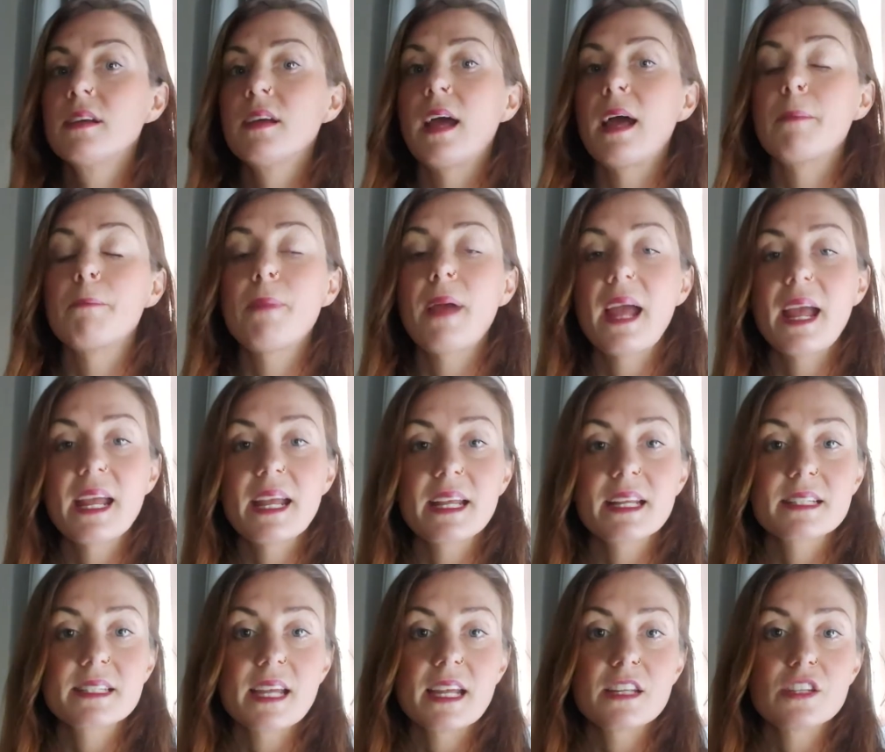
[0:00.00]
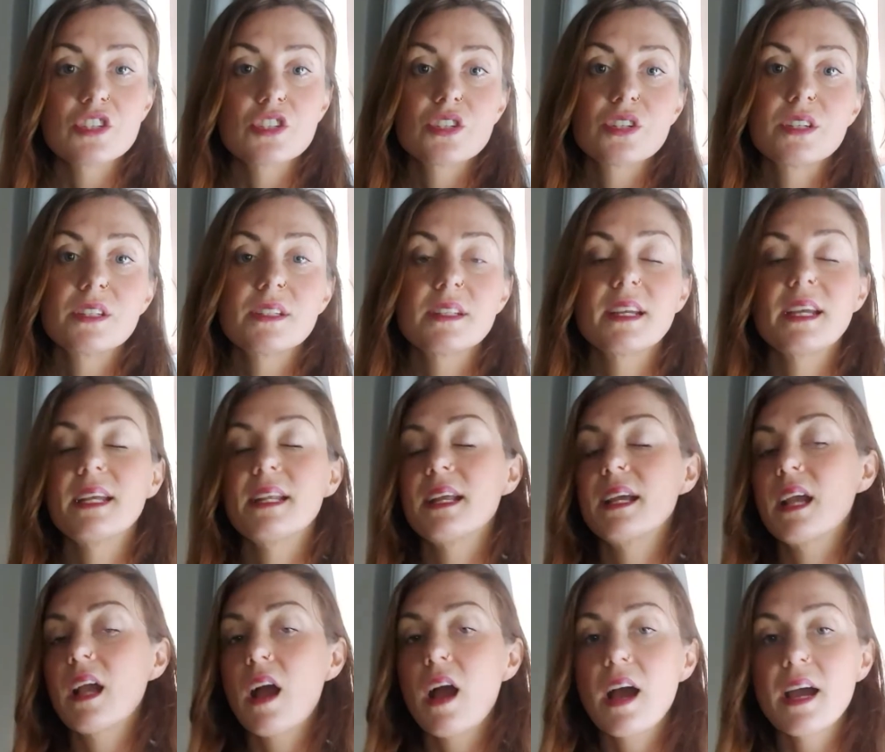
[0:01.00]
and paying attention in a
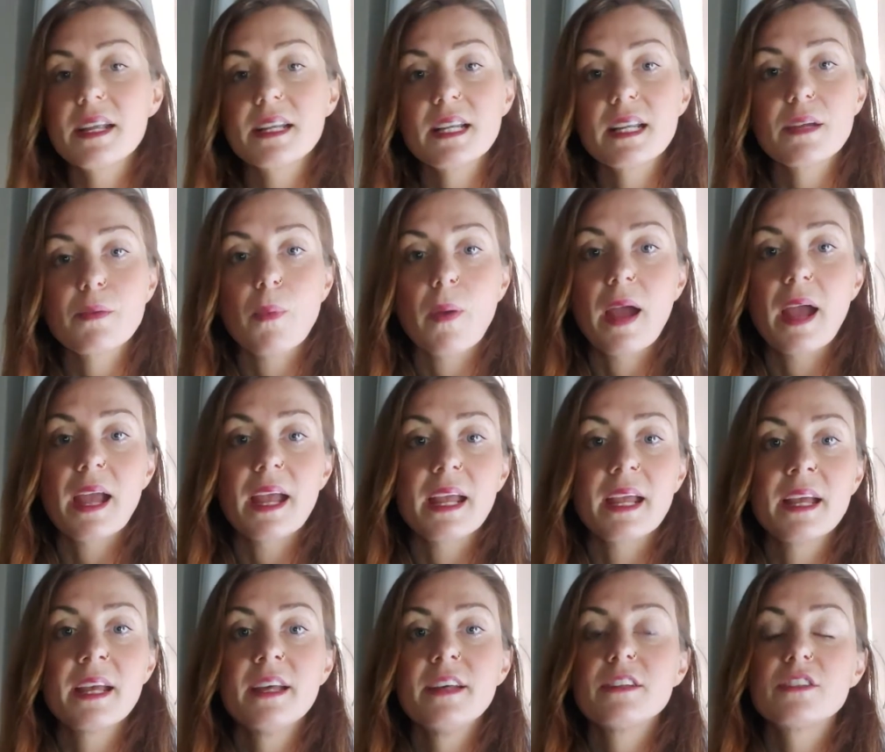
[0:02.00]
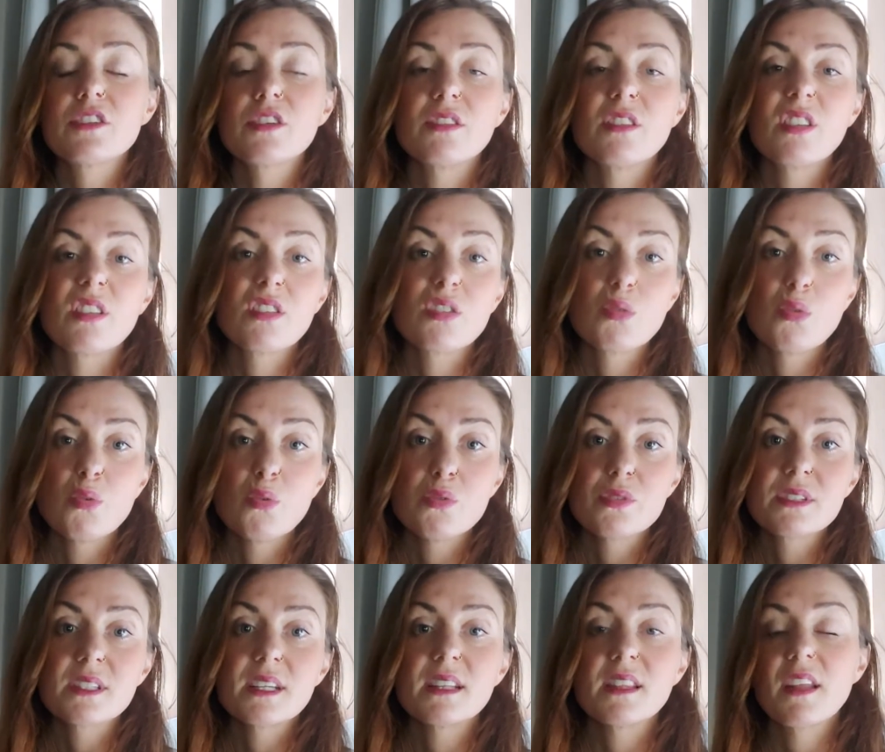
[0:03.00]
kindly way to the
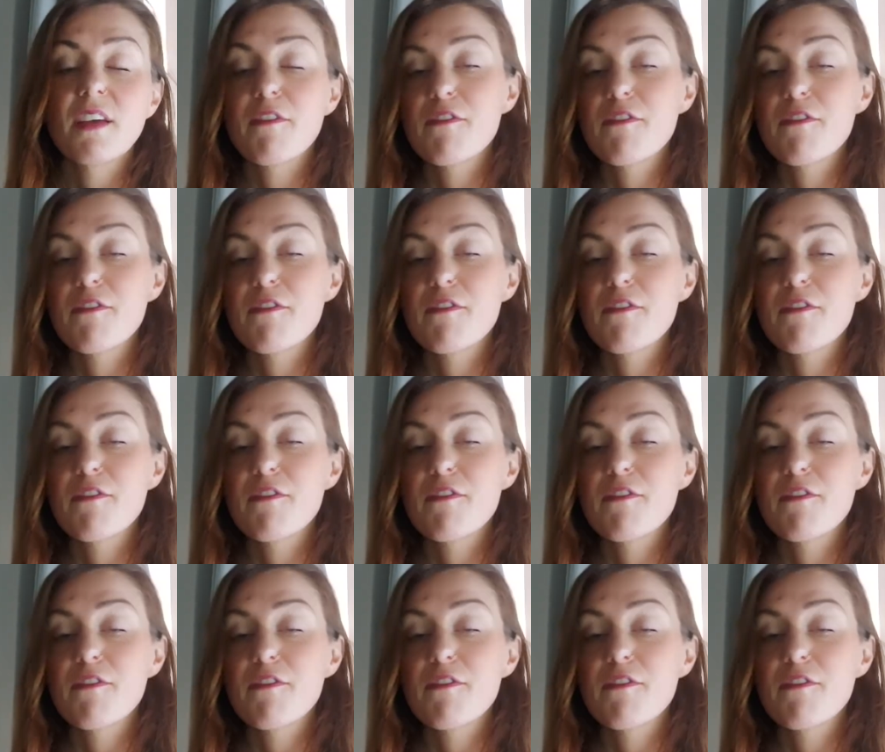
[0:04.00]
thoughts and the